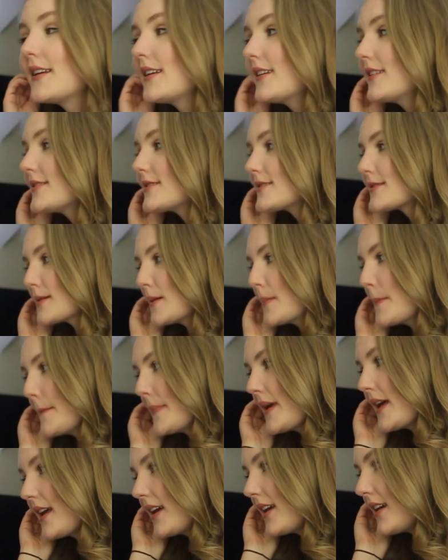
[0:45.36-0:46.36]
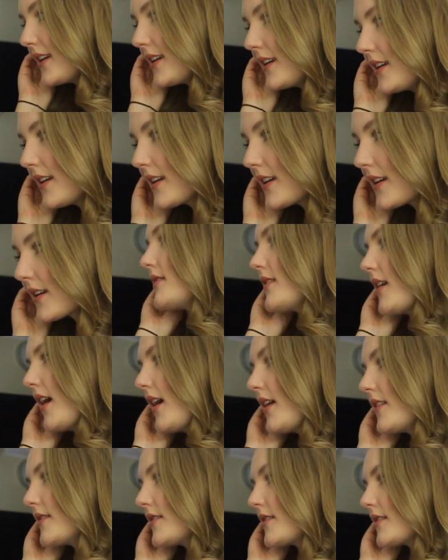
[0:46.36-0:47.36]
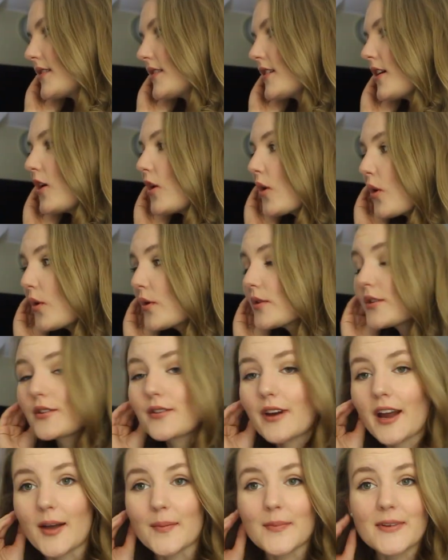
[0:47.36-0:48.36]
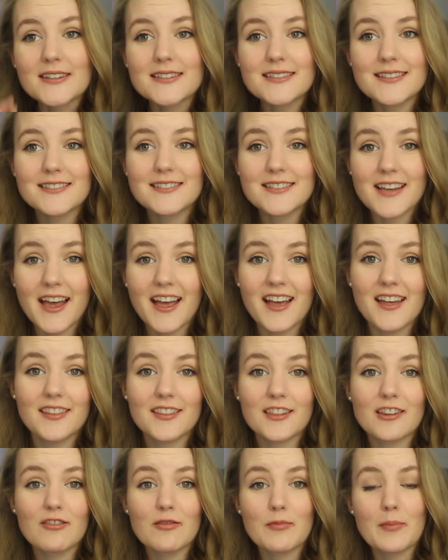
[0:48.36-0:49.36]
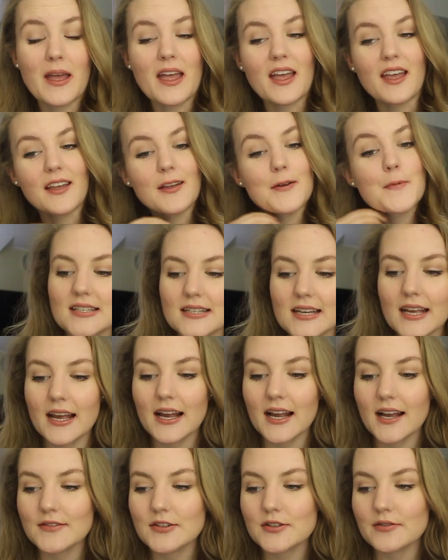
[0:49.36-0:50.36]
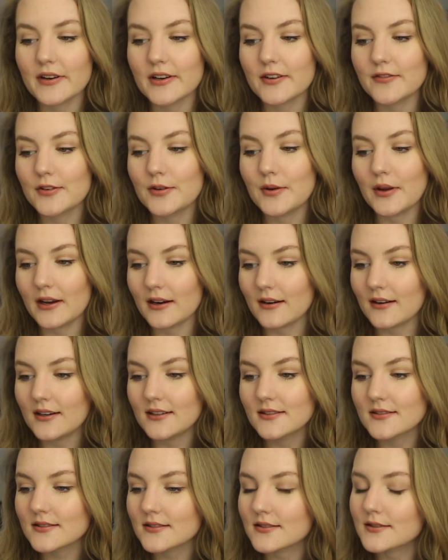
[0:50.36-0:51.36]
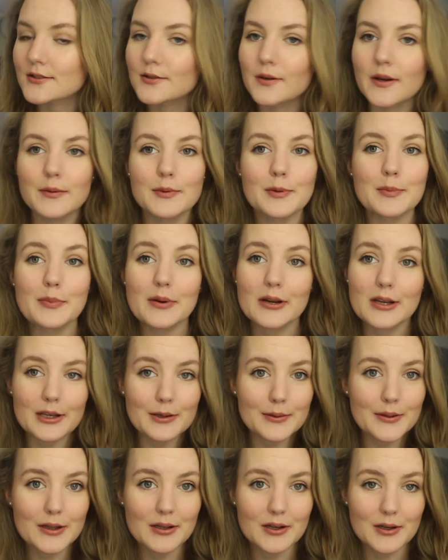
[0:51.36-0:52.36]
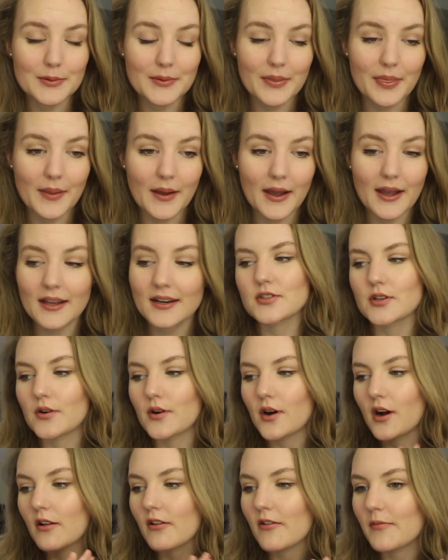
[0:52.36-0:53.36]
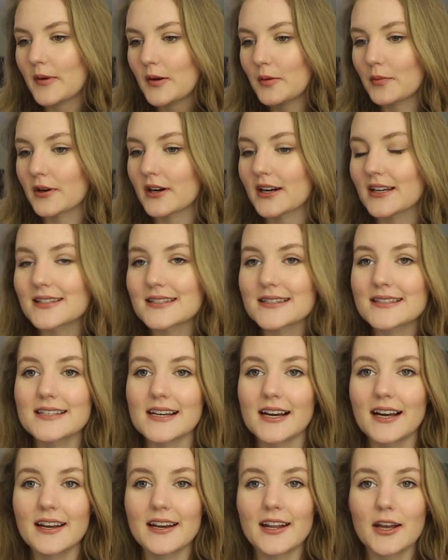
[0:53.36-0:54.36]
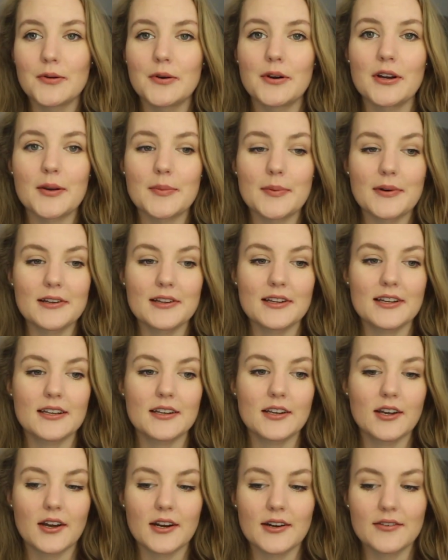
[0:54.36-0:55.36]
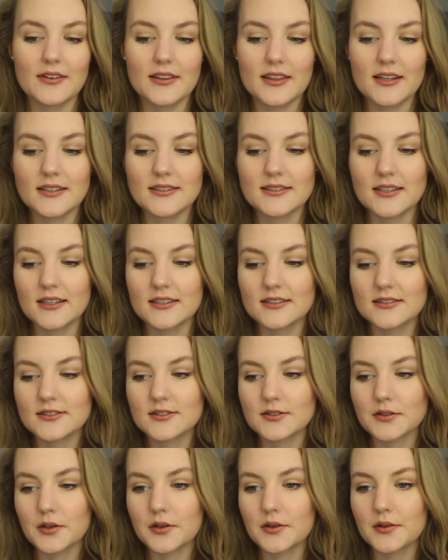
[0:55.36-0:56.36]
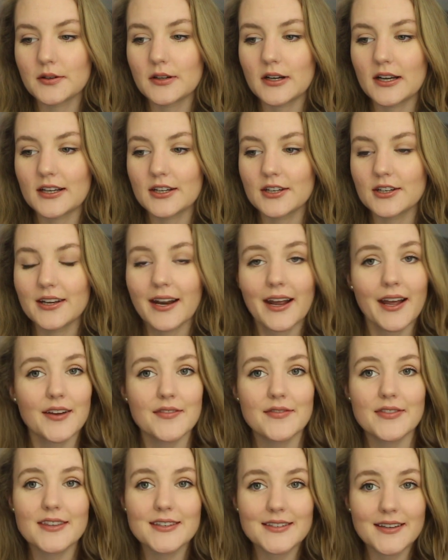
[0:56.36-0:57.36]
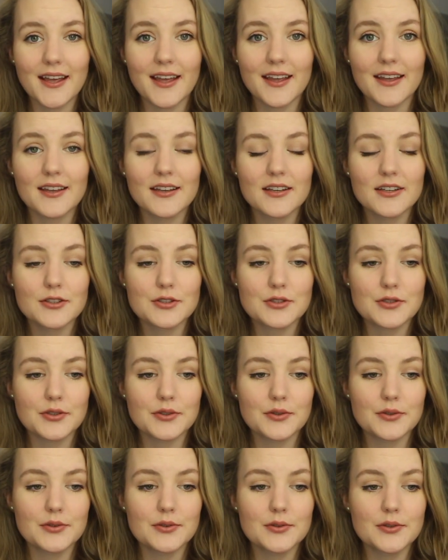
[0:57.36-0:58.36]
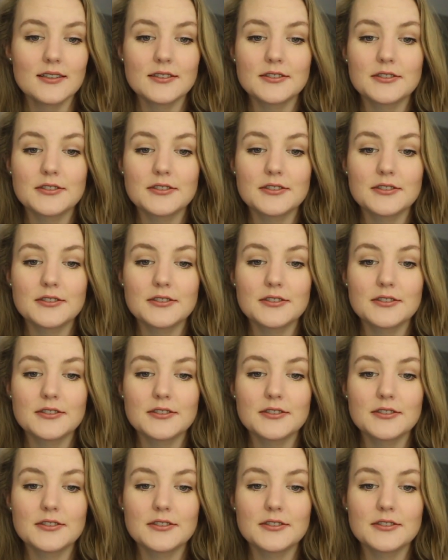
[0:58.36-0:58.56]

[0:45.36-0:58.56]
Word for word: is May 10th. Holy crap, it's the 10th of May. Today I have to run a few errands, so I will bring you along with that. So all of my work is done. I woke up early, got everything done, so I could have the day to